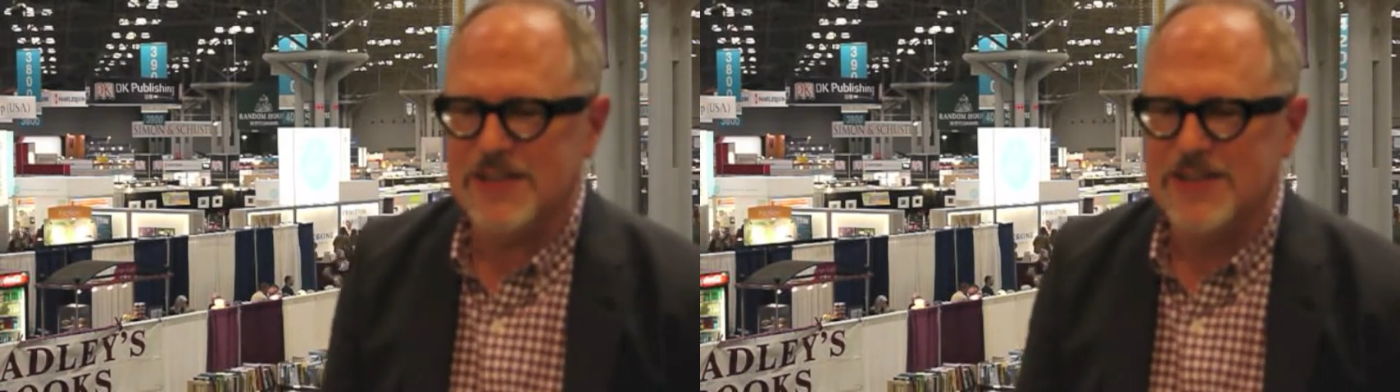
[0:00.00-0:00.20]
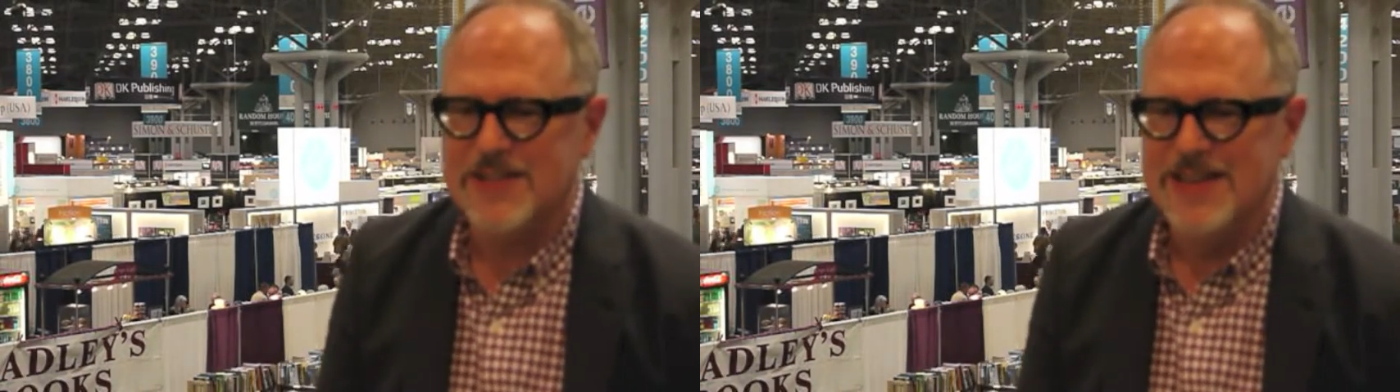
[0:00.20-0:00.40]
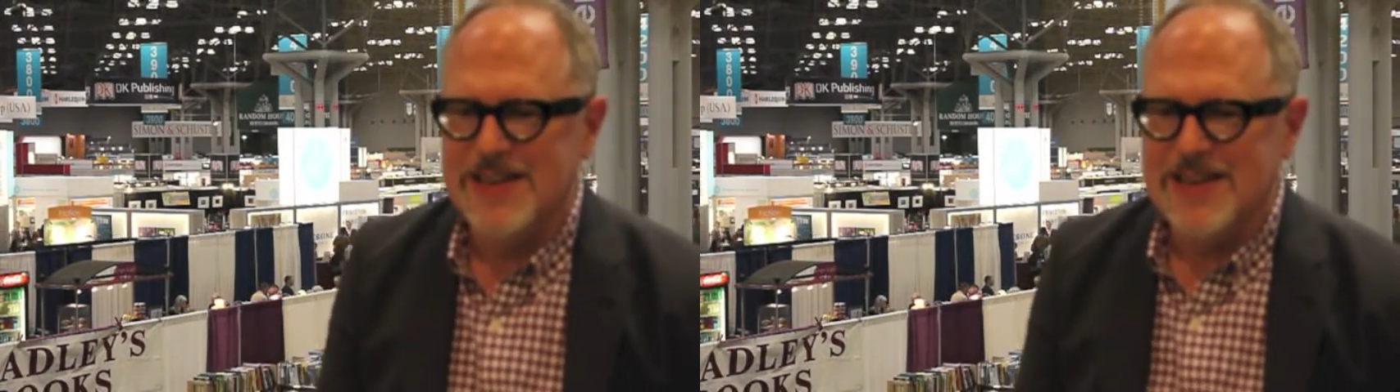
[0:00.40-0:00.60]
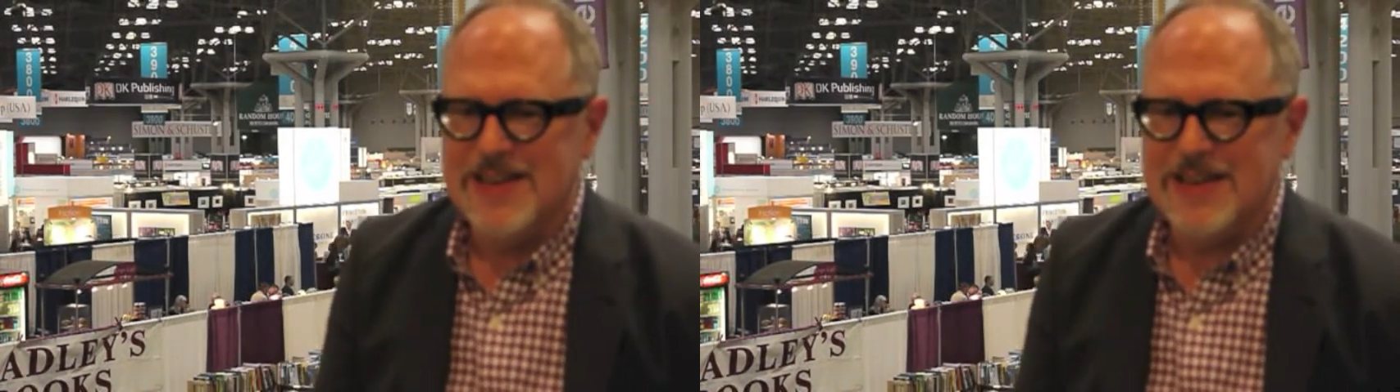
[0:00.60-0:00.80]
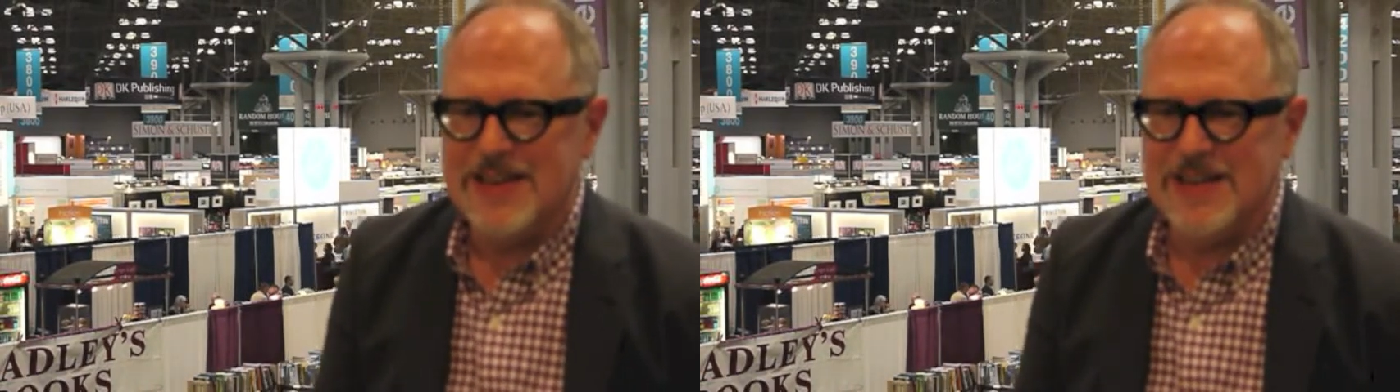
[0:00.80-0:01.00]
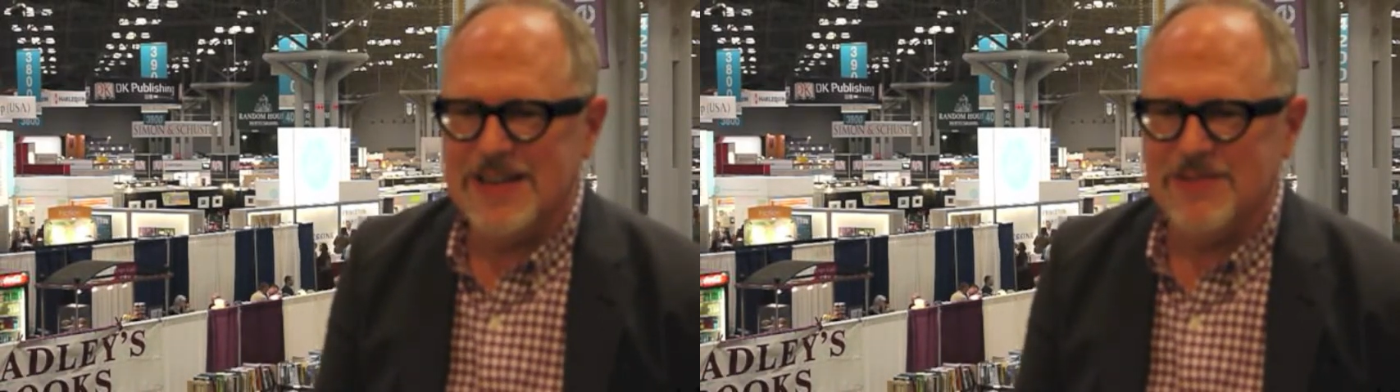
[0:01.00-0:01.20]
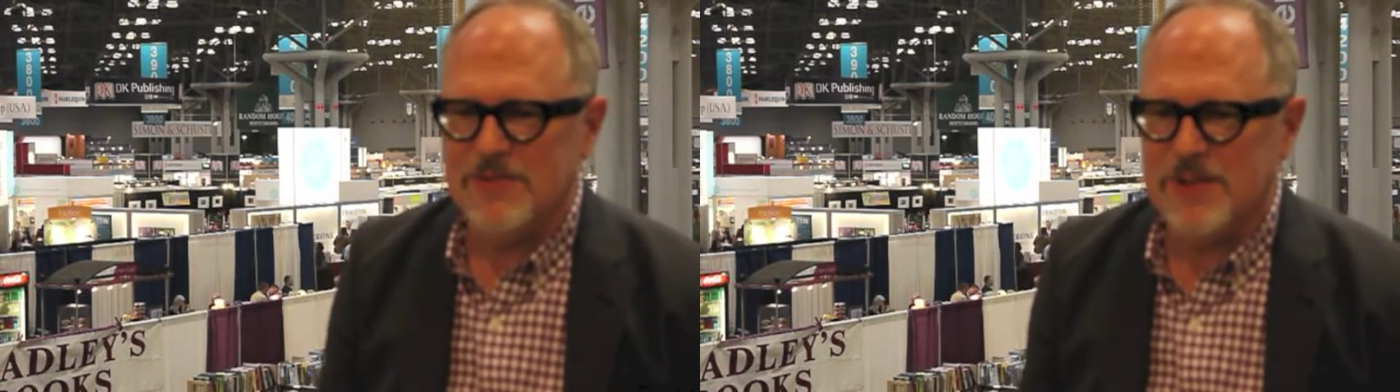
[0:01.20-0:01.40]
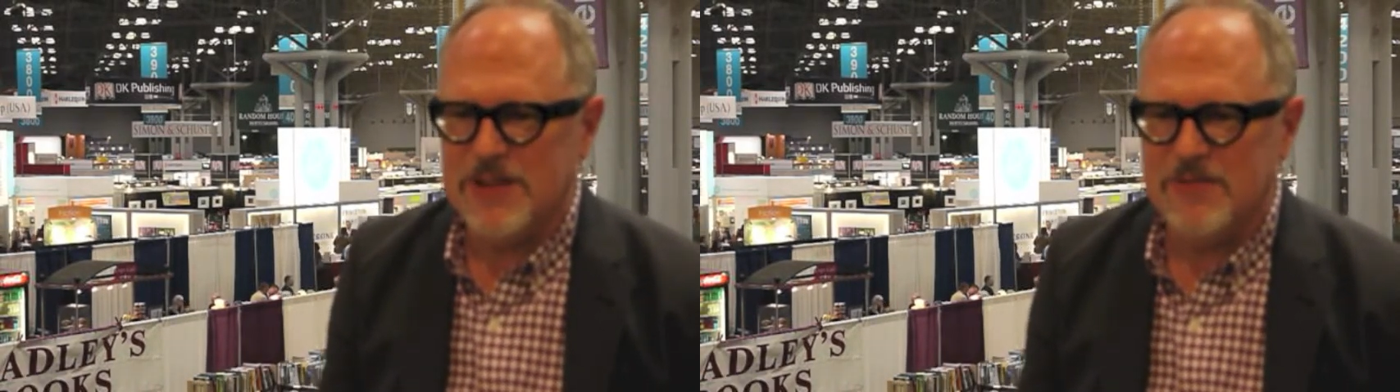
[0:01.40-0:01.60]
And, And I'm
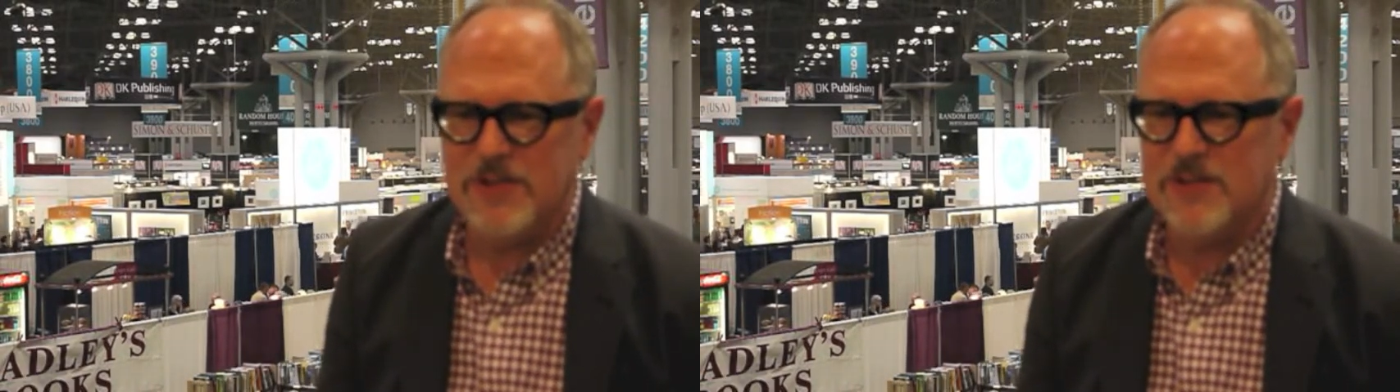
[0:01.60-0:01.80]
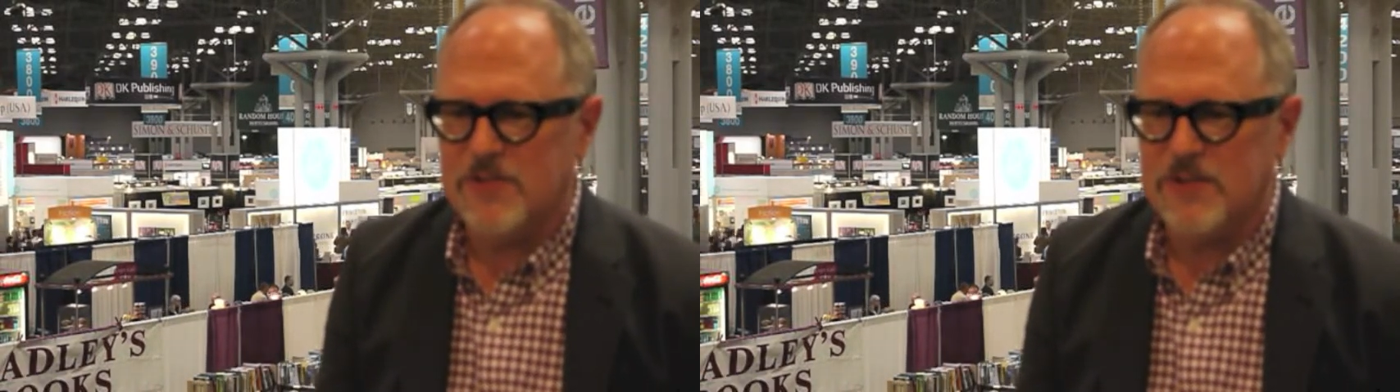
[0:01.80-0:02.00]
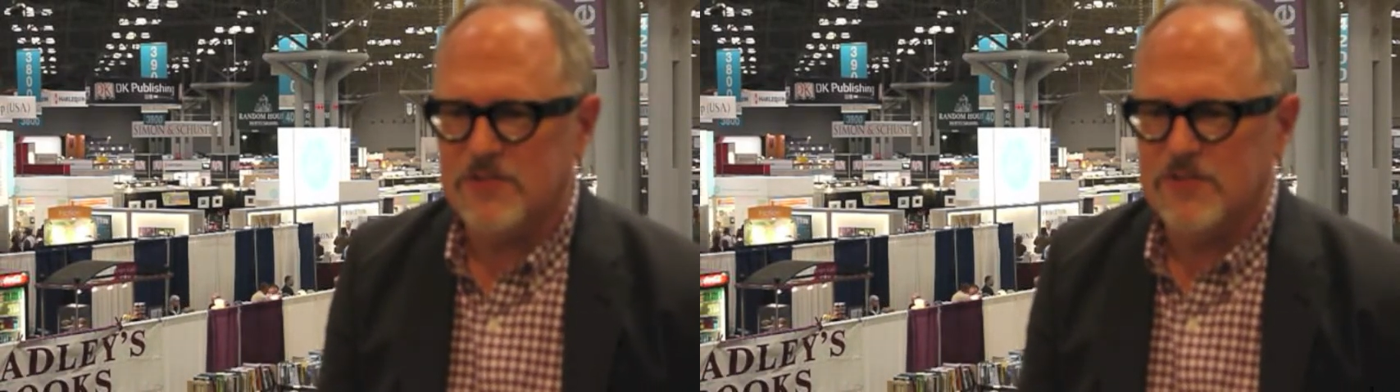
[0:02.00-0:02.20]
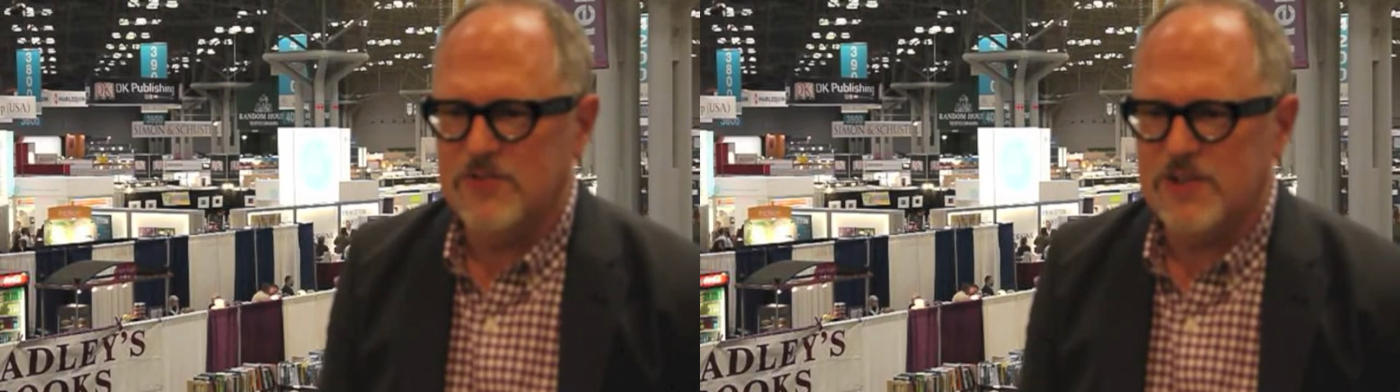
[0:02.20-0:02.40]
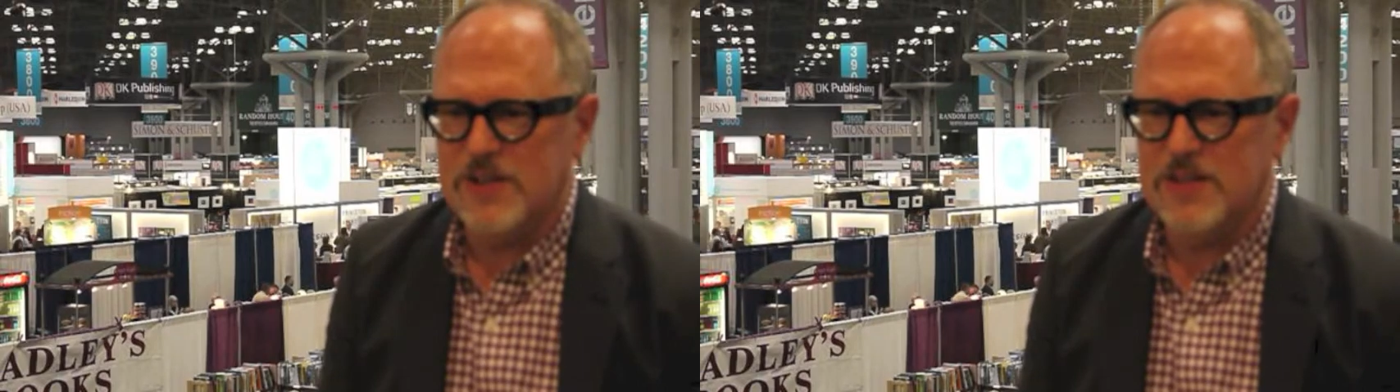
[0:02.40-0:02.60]
like, how am I going to cross the street?